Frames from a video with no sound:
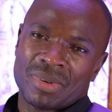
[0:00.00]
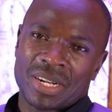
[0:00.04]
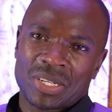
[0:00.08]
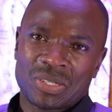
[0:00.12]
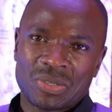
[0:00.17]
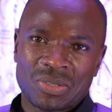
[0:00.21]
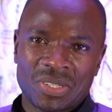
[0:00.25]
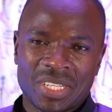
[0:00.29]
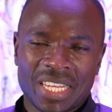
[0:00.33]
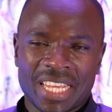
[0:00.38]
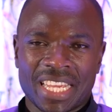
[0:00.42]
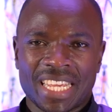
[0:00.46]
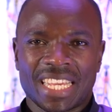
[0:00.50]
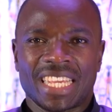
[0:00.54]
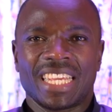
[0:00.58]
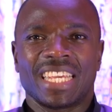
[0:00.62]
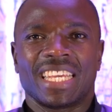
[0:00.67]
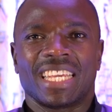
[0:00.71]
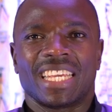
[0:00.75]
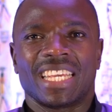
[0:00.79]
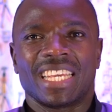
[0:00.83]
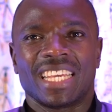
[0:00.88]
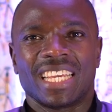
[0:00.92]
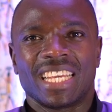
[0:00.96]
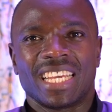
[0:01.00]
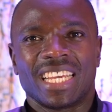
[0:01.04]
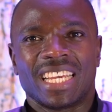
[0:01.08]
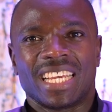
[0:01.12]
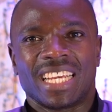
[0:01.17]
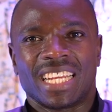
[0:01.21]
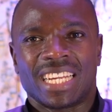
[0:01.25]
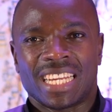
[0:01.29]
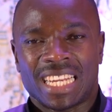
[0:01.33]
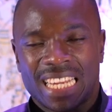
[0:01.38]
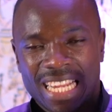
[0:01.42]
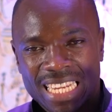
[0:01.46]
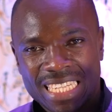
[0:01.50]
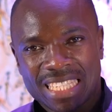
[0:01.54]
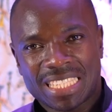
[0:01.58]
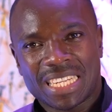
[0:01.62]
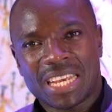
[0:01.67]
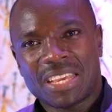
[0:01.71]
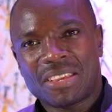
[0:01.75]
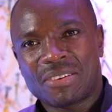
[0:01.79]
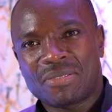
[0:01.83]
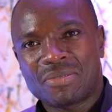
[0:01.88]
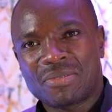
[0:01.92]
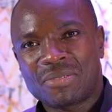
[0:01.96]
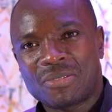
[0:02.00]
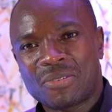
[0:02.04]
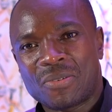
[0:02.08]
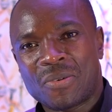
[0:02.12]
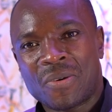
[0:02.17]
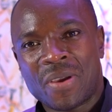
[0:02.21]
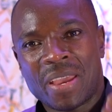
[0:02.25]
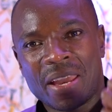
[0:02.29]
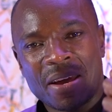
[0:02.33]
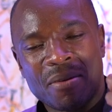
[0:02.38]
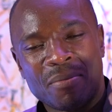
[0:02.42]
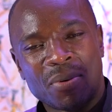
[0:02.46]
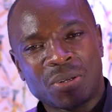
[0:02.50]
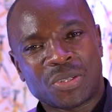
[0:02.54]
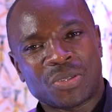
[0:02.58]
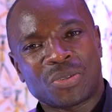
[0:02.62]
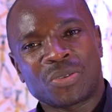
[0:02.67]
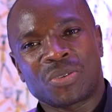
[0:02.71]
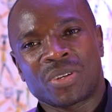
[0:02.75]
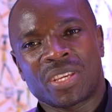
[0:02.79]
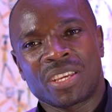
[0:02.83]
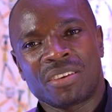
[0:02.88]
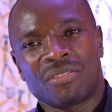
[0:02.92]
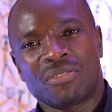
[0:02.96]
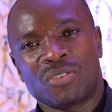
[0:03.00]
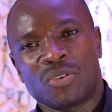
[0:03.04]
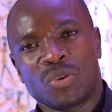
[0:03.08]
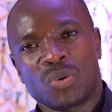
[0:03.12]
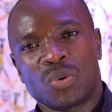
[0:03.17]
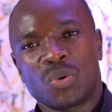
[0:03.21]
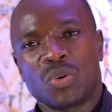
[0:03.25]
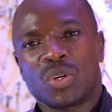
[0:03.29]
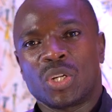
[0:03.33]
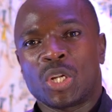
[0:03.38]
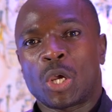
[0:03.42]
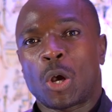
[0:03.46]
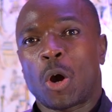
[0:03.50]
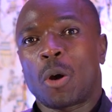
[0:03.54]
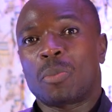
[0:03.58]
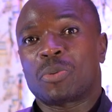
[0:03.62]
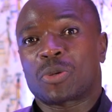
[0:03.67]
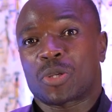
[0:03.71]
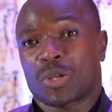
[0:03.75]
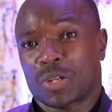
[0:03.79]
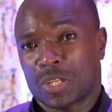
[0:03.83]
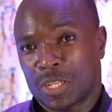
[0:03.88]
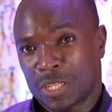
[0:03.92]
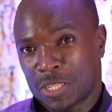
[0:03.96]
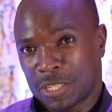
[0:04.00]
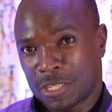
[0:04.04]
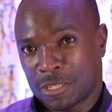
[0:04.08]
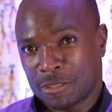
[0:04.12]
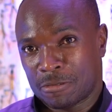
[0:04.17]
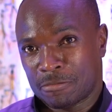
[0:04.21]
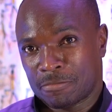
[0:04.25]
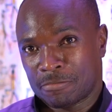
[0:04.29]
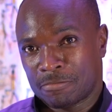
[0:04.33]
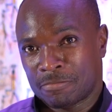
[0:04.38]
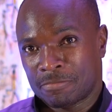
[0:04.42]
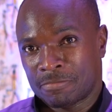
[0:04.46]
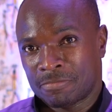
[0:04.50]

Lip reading: But today, last time, we were able to give you the options.